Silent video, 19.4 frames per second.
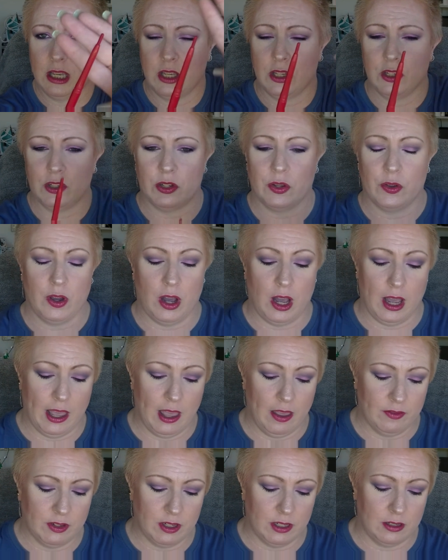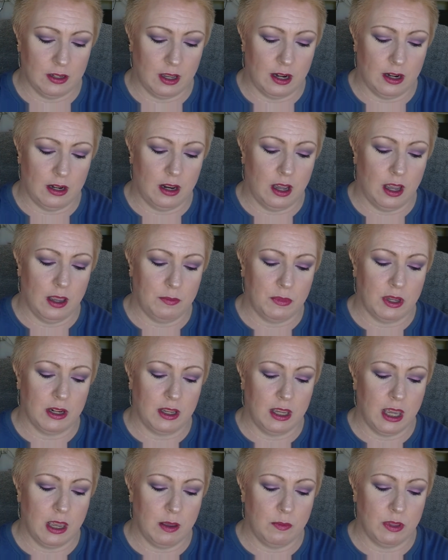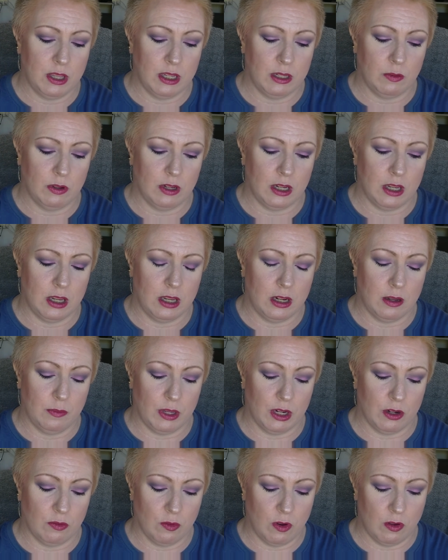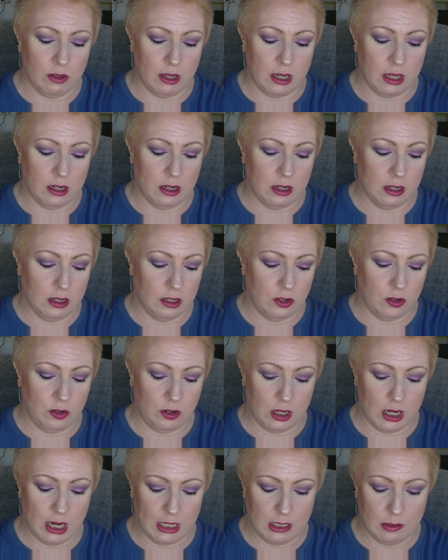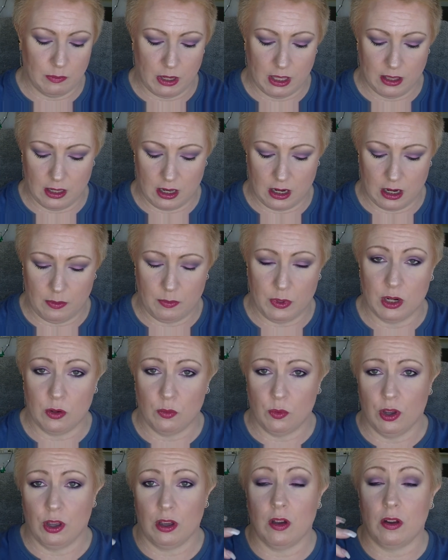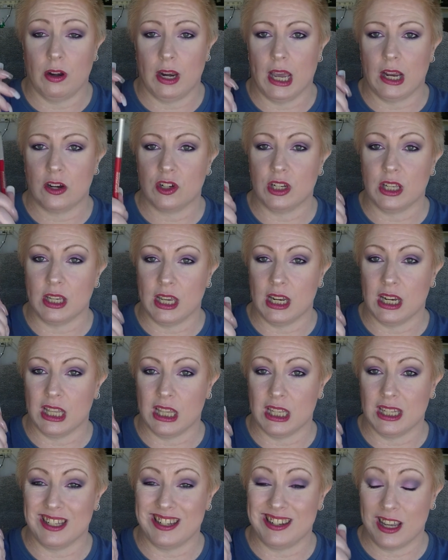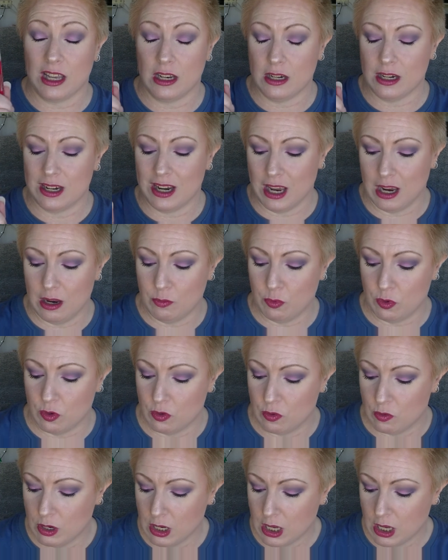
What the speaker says: So I have decided I'm going to keep this one in. I'm going to roll it in to next month and I'm going to work on actually getting this done in April.